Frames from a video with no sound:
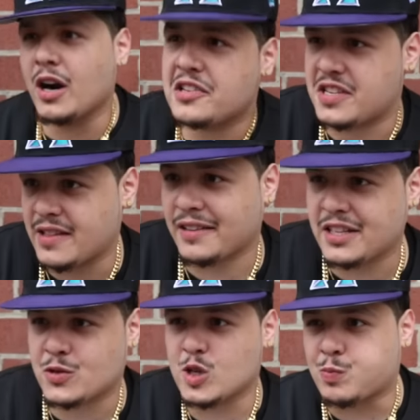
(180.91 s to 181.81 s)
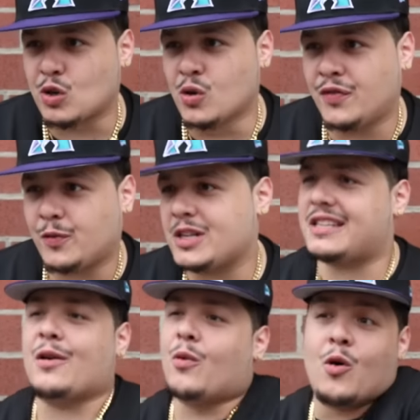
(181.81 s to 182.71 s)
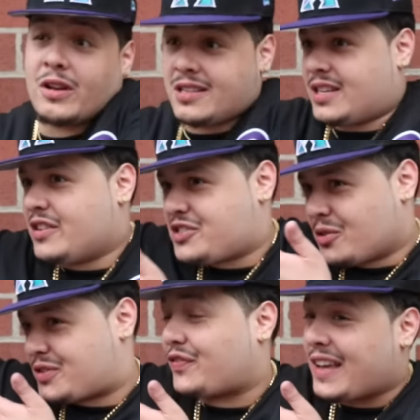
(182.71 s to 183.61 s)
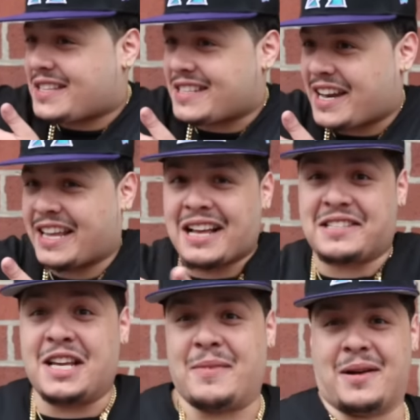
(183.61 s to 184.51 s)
want to see that this was proof, which they won't, because Serius Jones' face said it. Y'all seen me?